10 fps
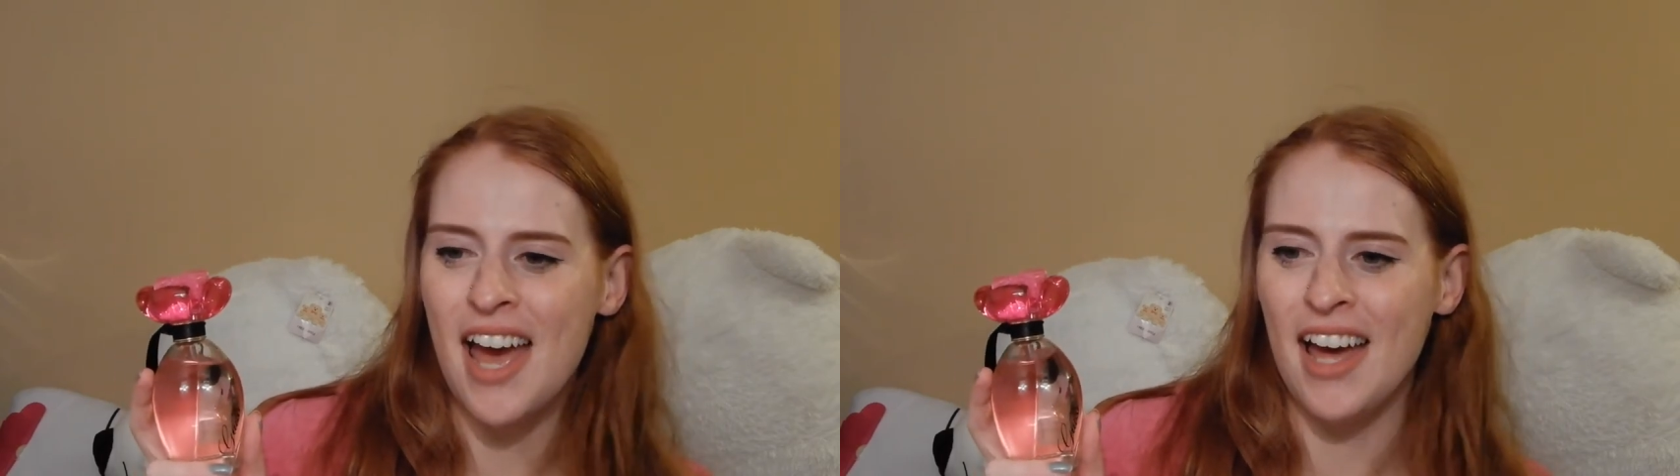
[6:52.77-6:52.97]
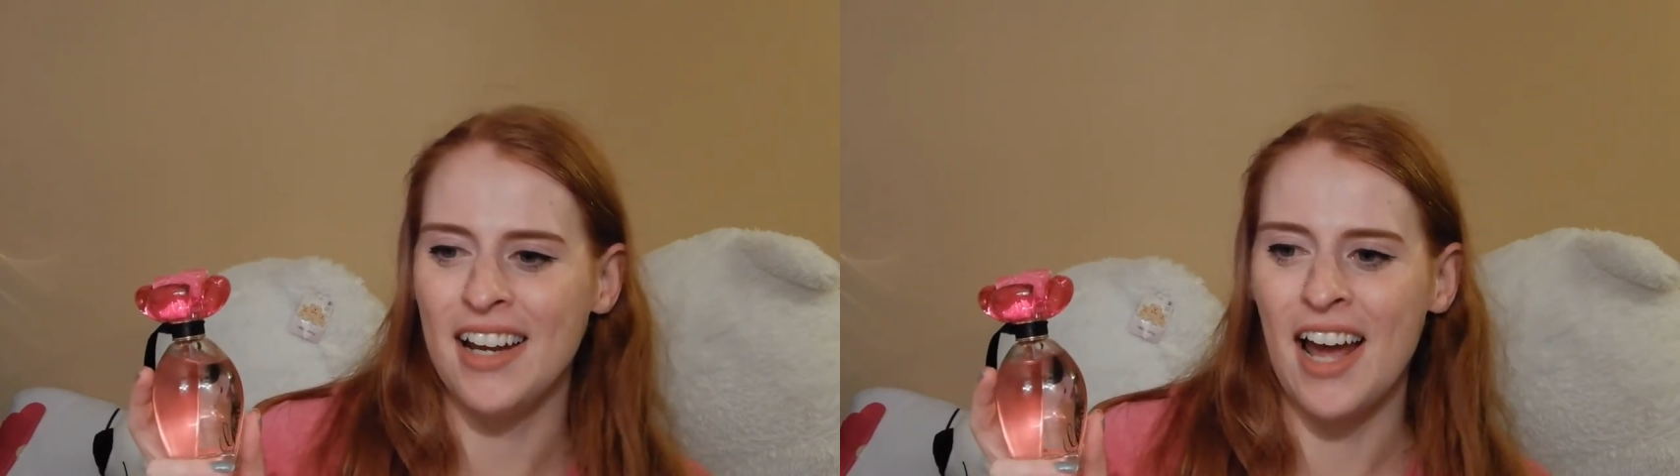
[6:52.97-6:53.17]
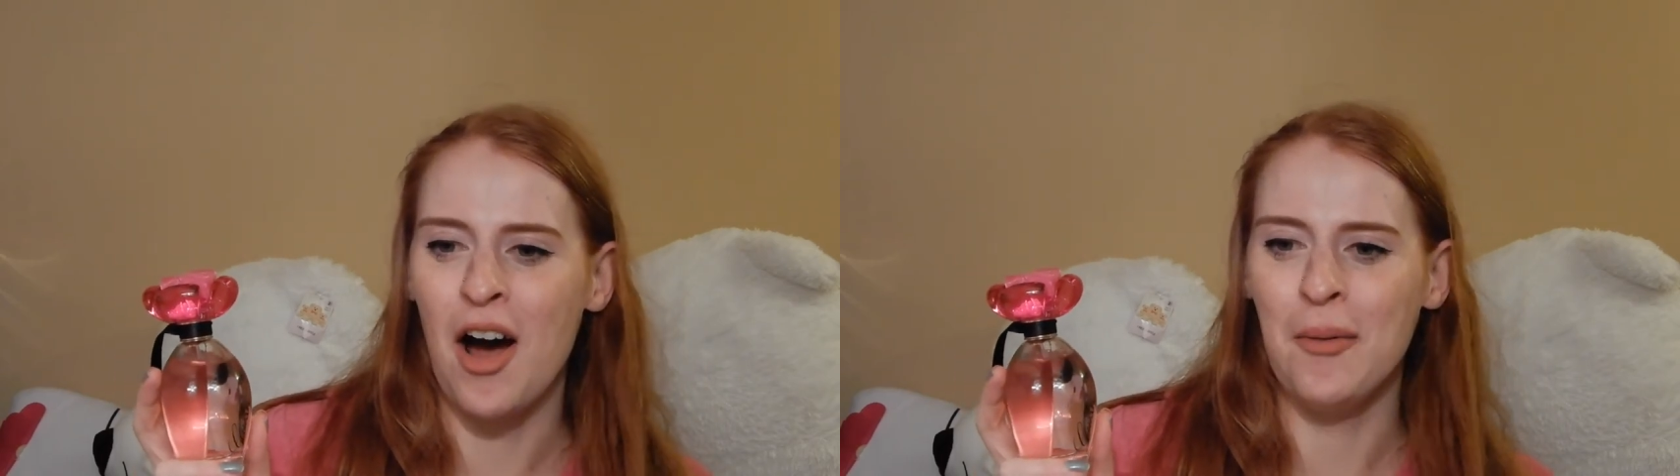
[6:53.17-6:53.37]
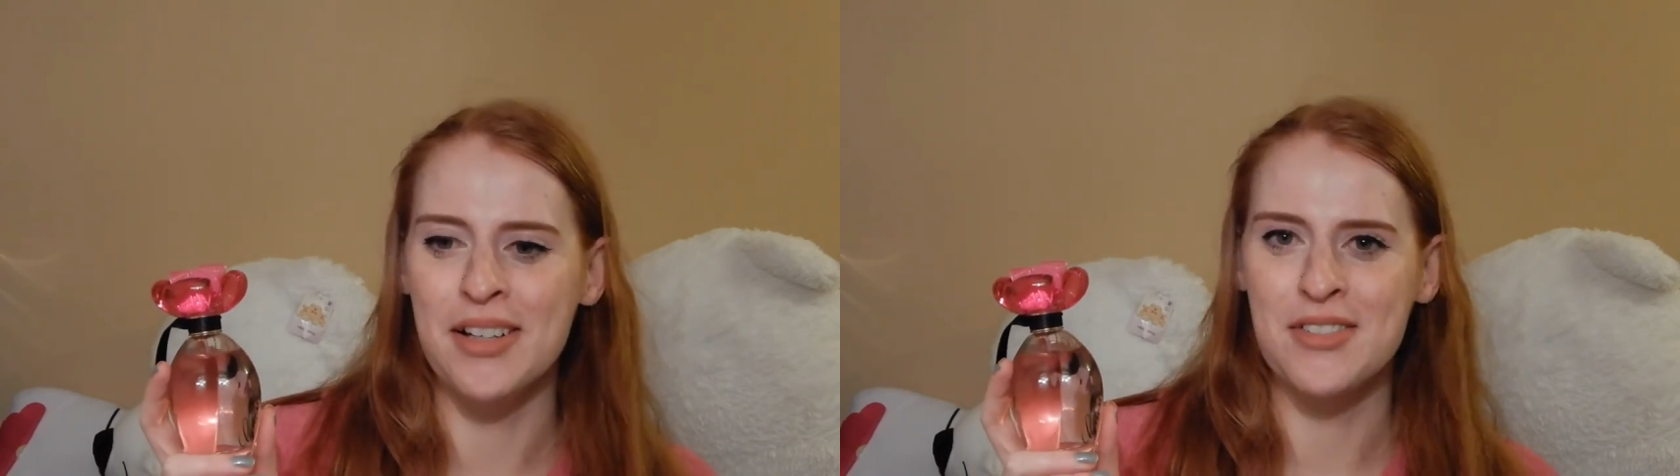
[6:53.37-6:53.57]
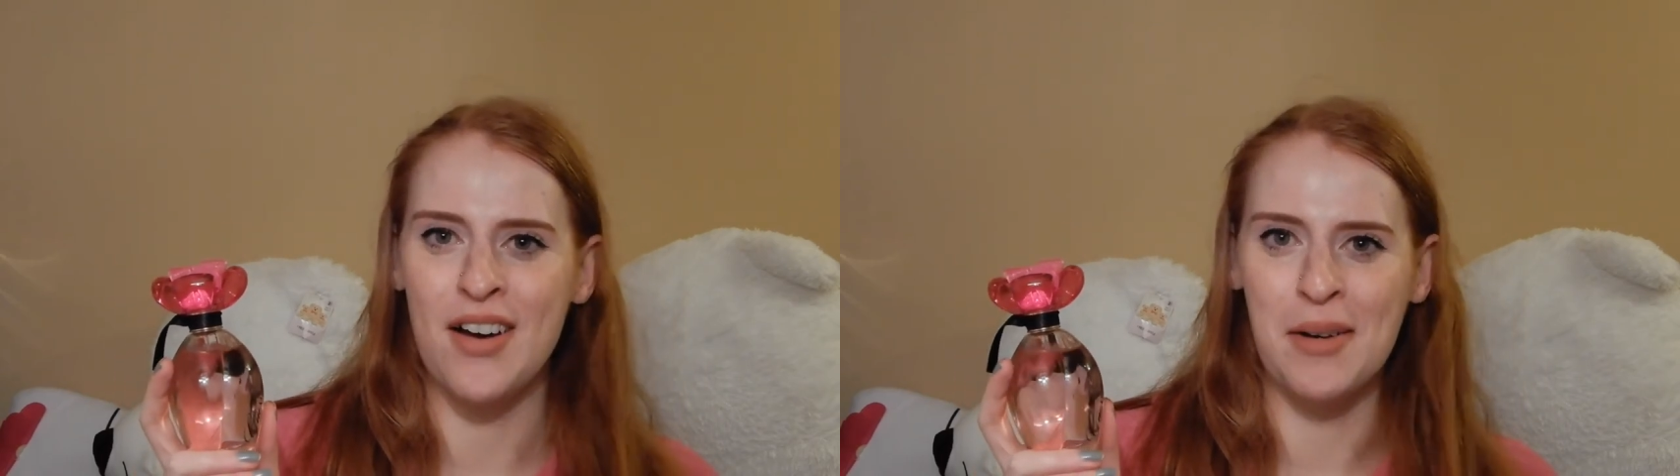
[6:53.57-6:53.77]
and I
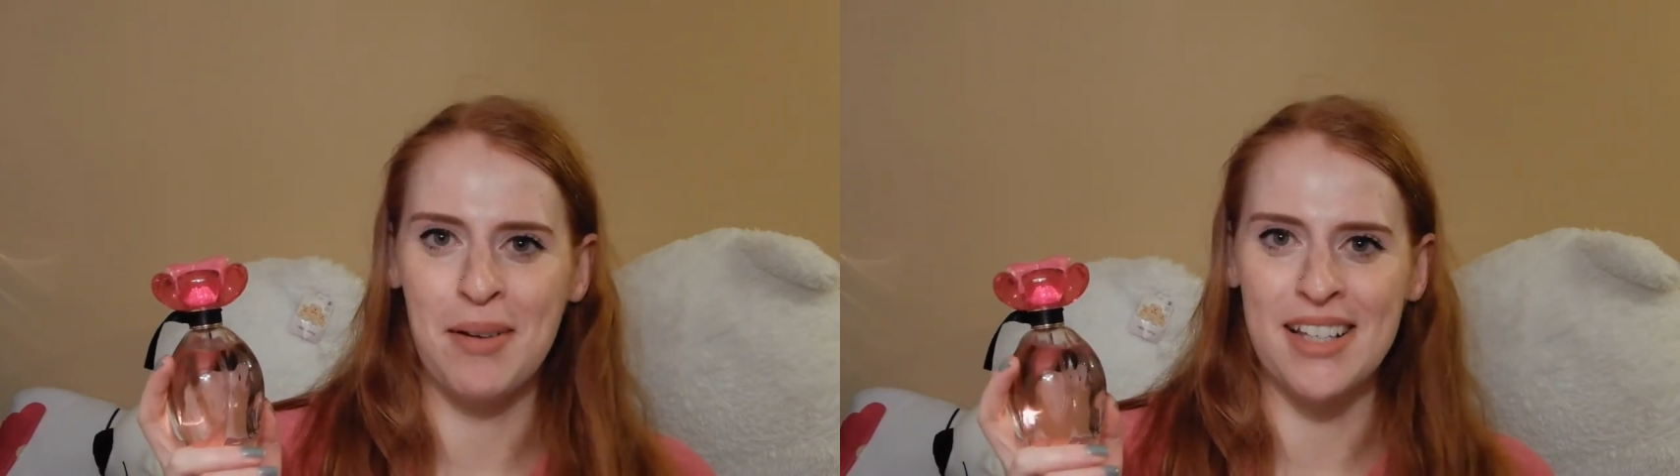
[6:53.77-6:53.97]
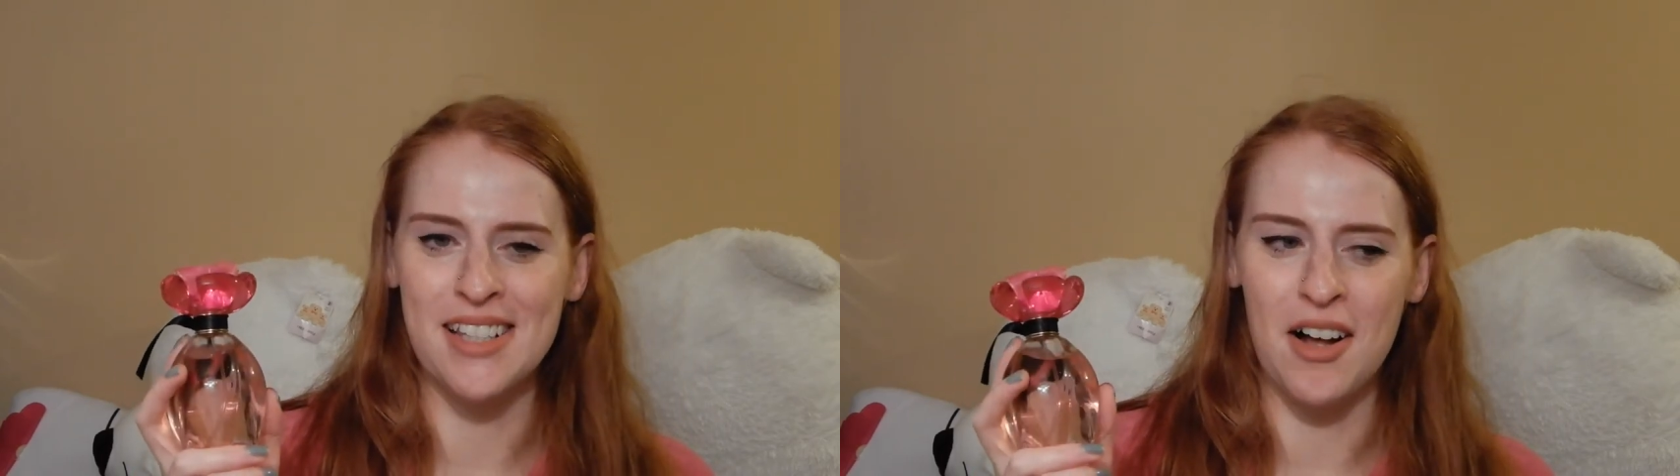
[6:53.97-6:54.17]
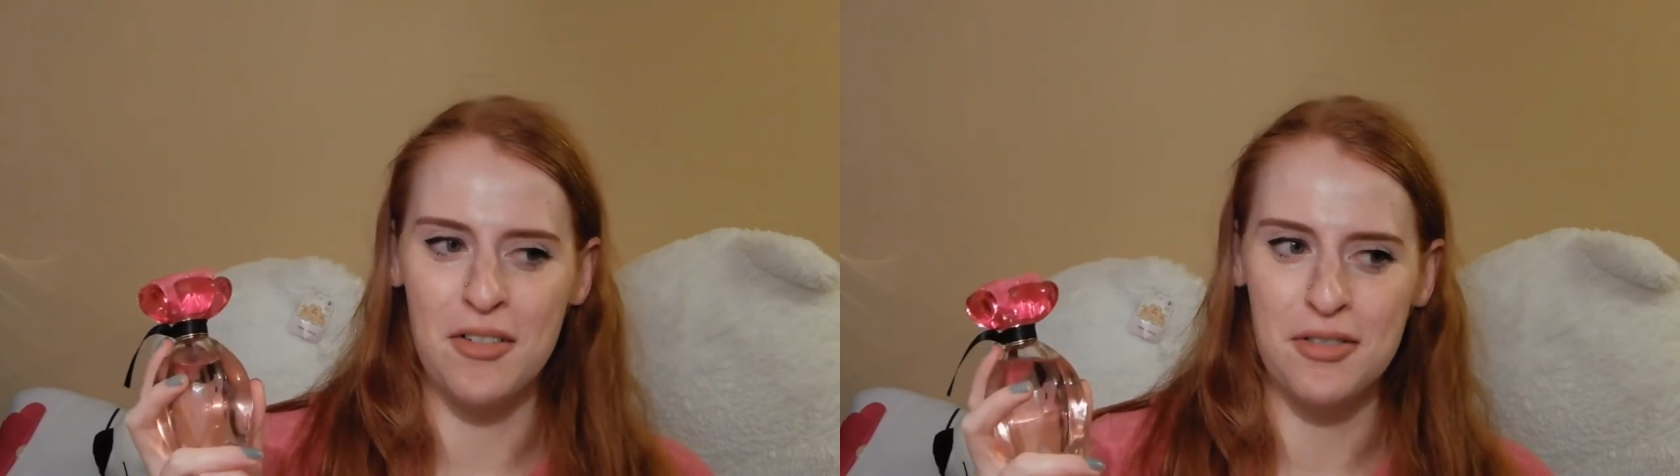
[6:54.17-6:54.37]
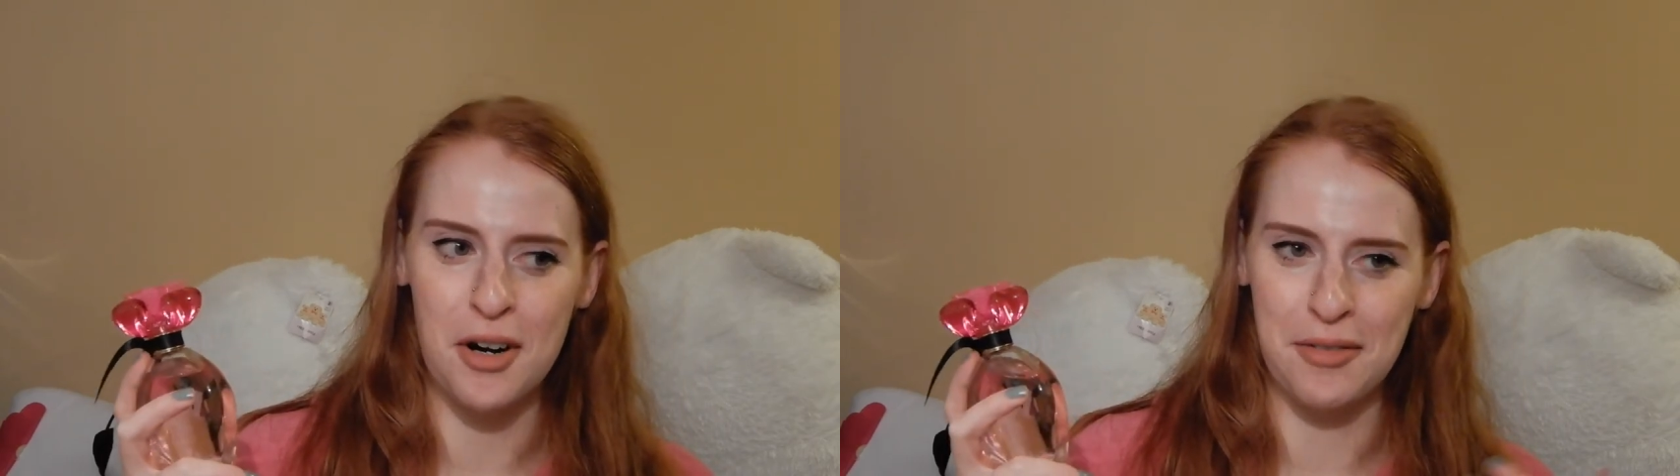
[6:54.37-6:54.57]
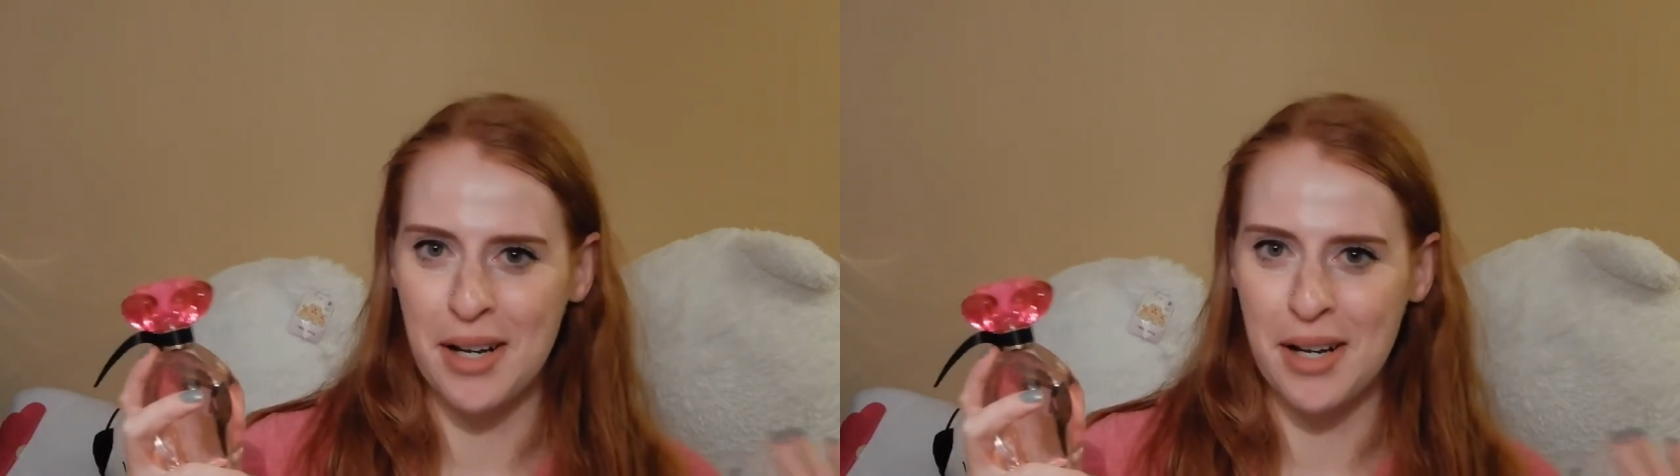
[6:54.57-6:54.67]
always find myself